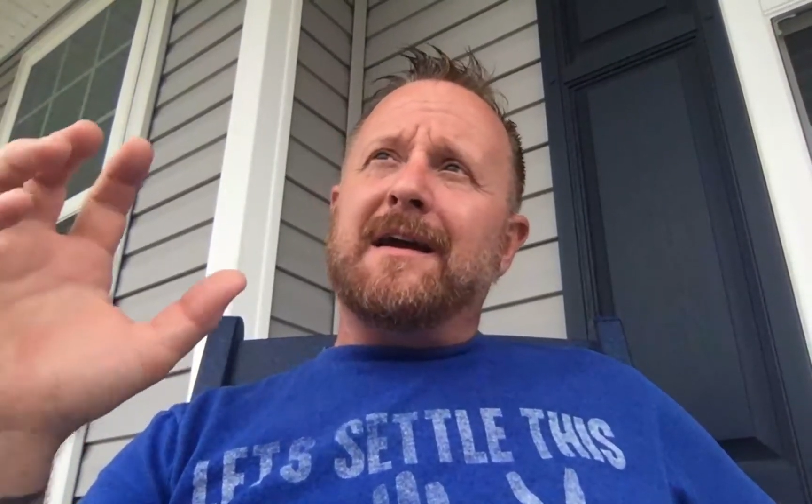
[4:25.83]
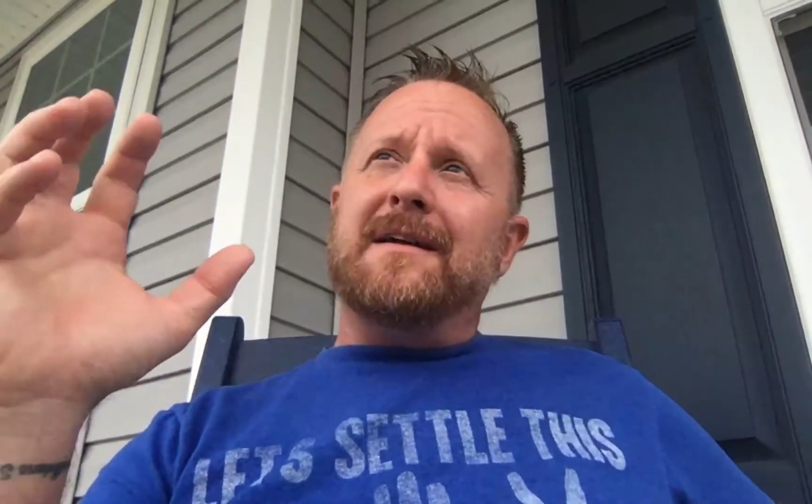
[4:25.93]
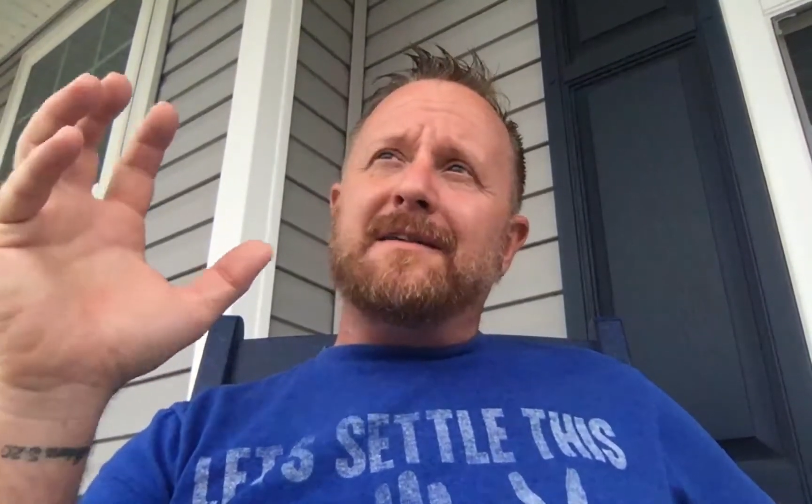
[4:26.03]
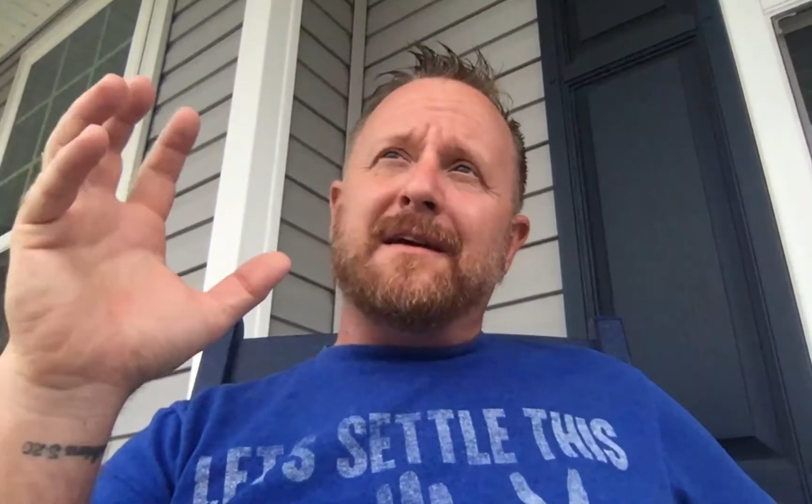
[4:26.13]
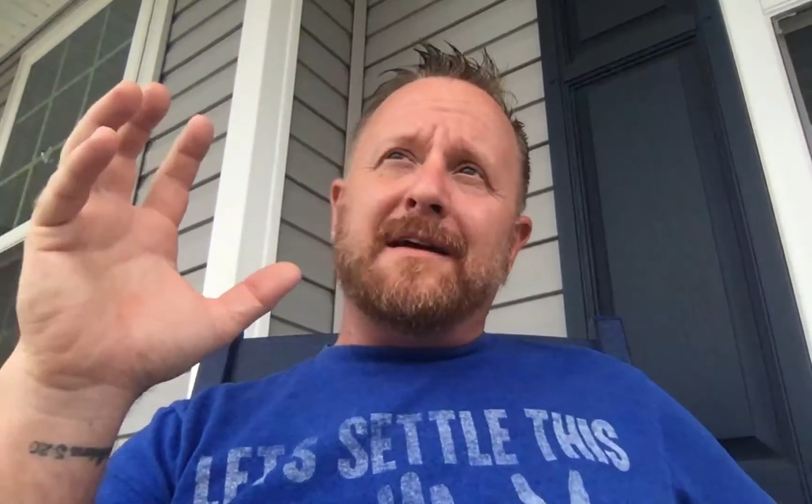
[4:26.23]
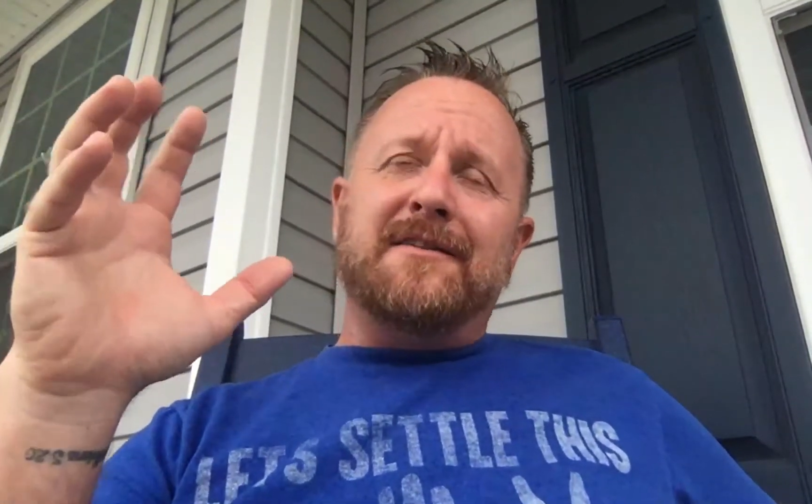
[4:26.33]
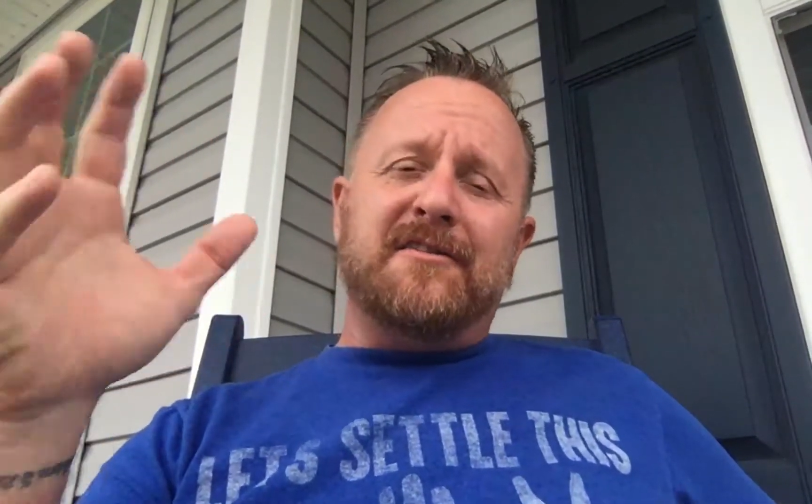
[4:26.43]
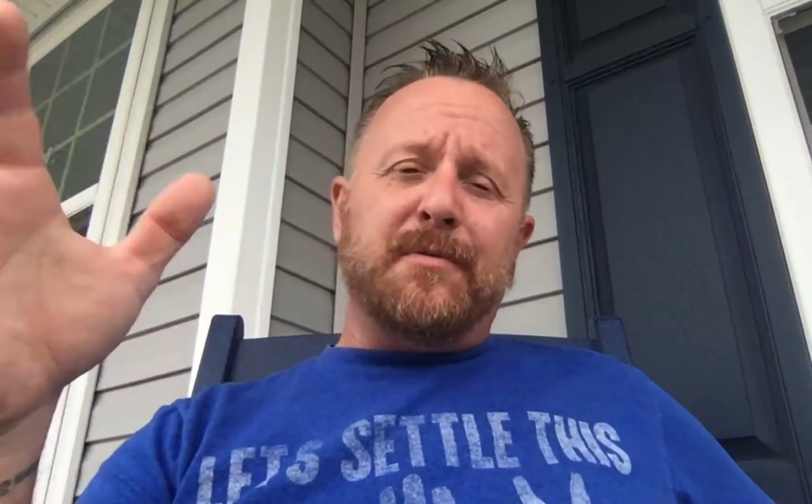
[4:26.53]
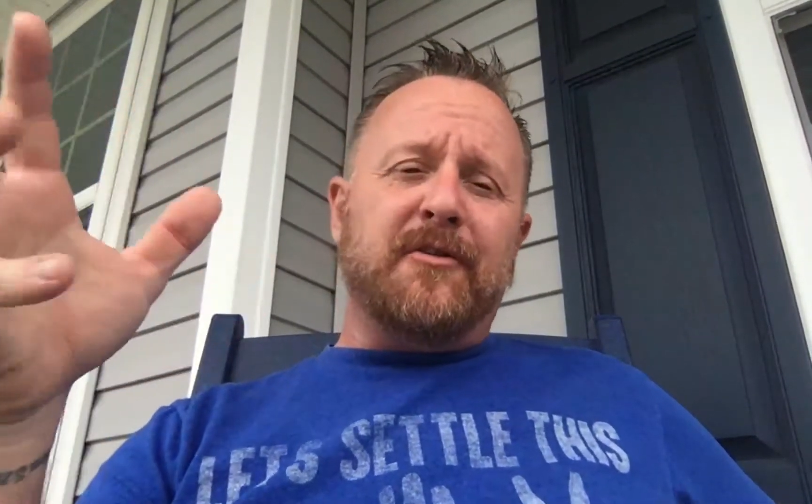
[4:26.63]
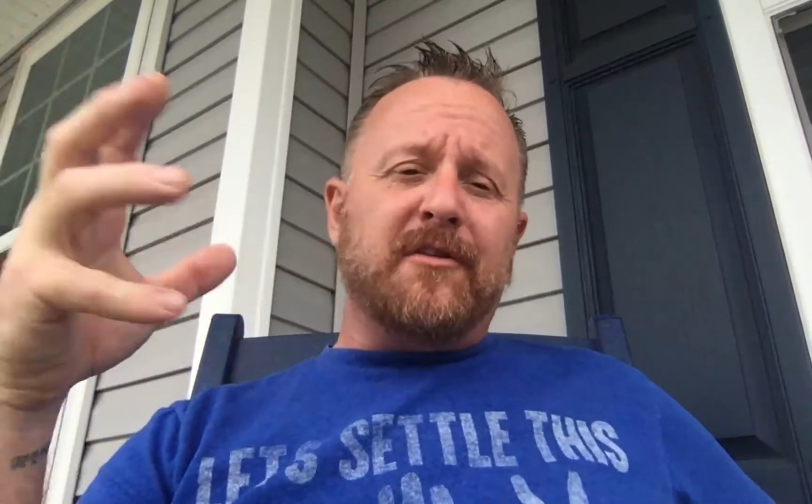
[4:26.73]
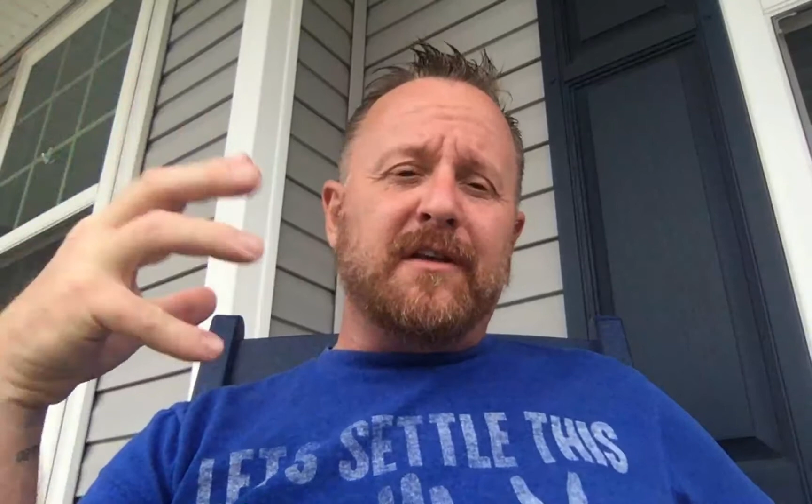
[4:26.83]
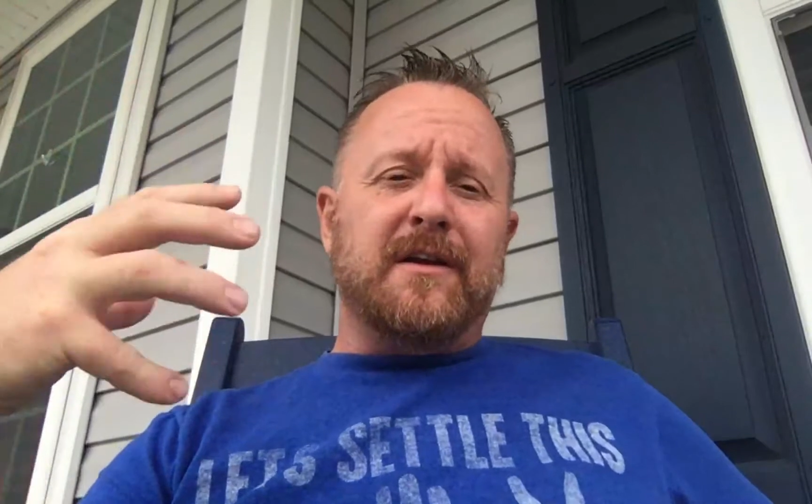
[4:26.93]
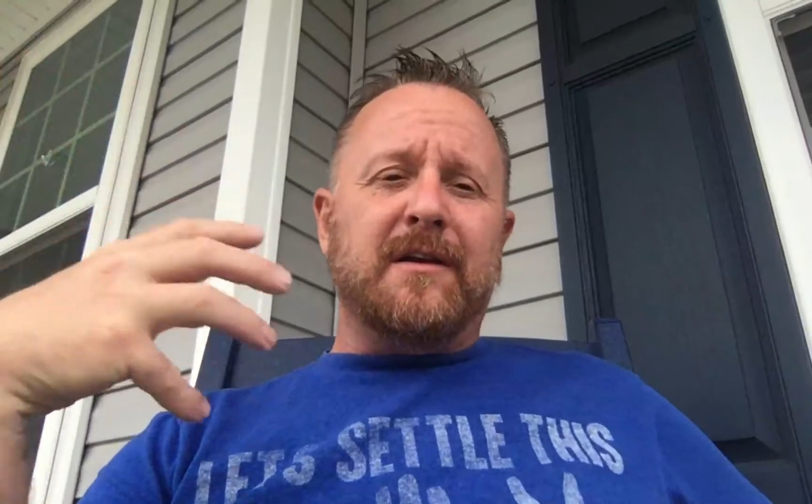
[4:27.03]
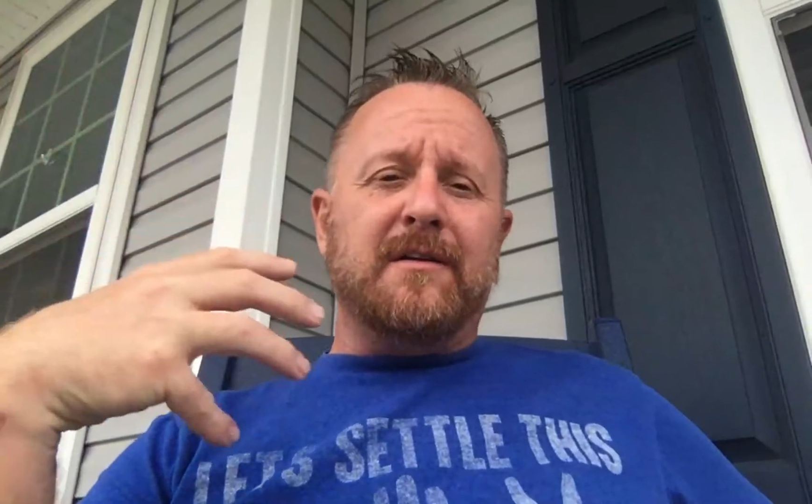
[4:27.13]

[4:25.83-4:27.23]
guys, as your spiritual leader,